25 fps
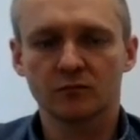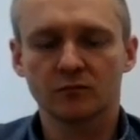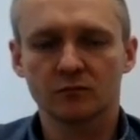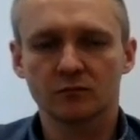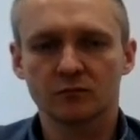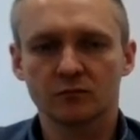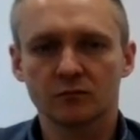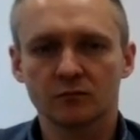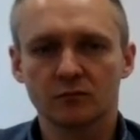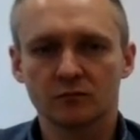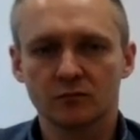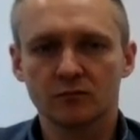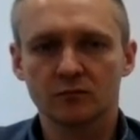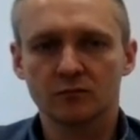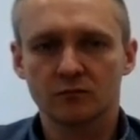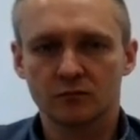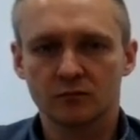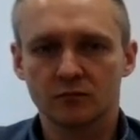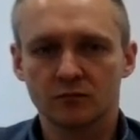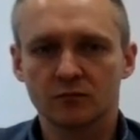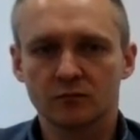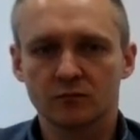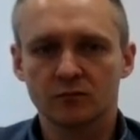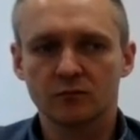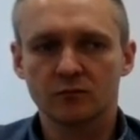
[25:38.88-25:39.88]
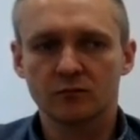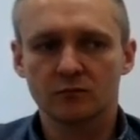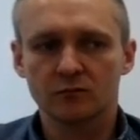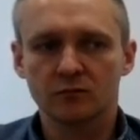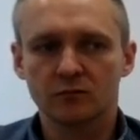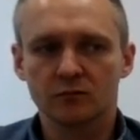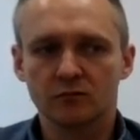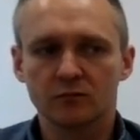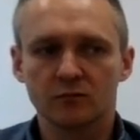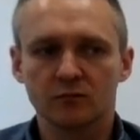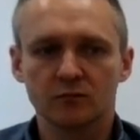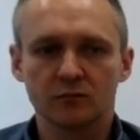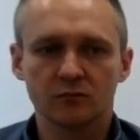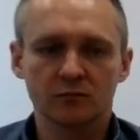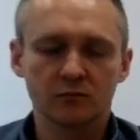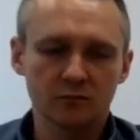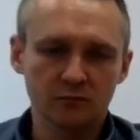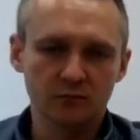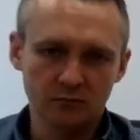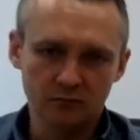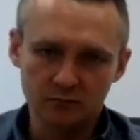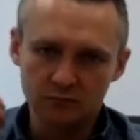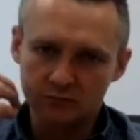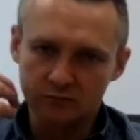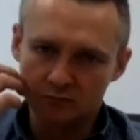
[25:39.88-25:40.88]

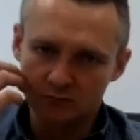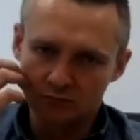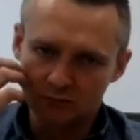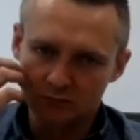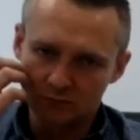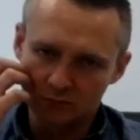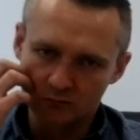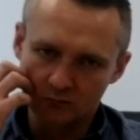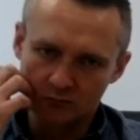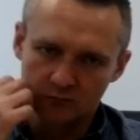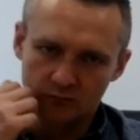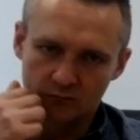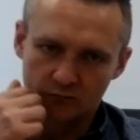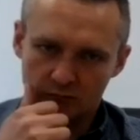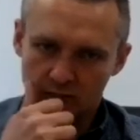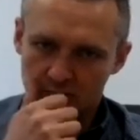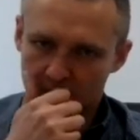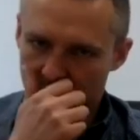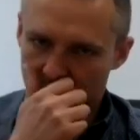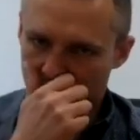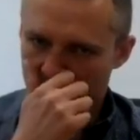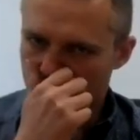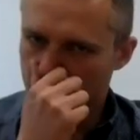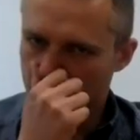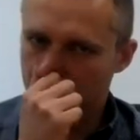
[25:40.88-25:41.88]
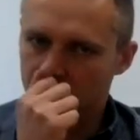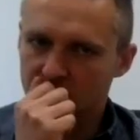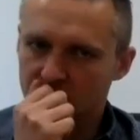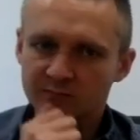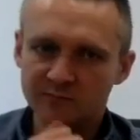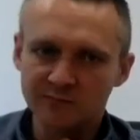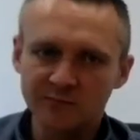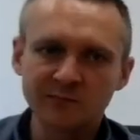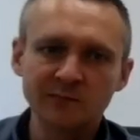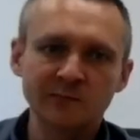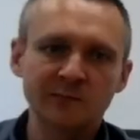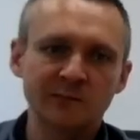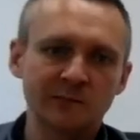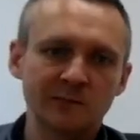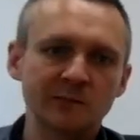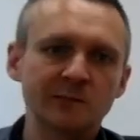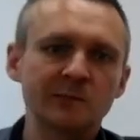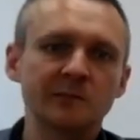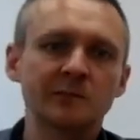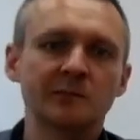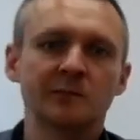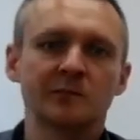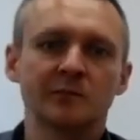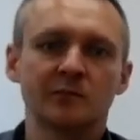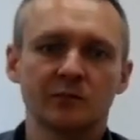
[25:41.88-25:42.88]

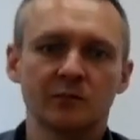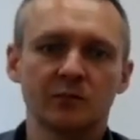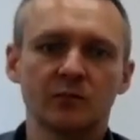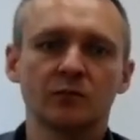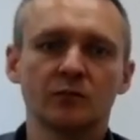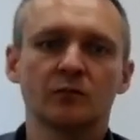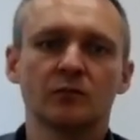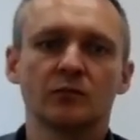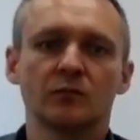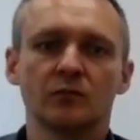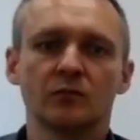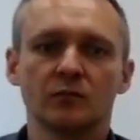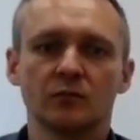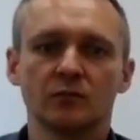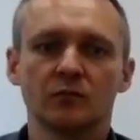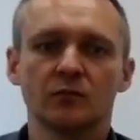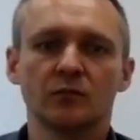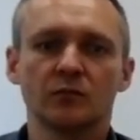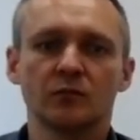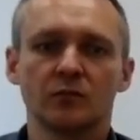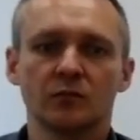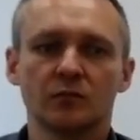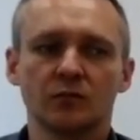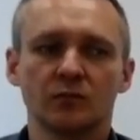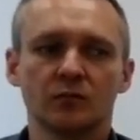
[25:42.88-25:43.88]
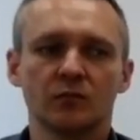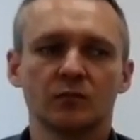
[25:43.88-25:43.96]
[no speech]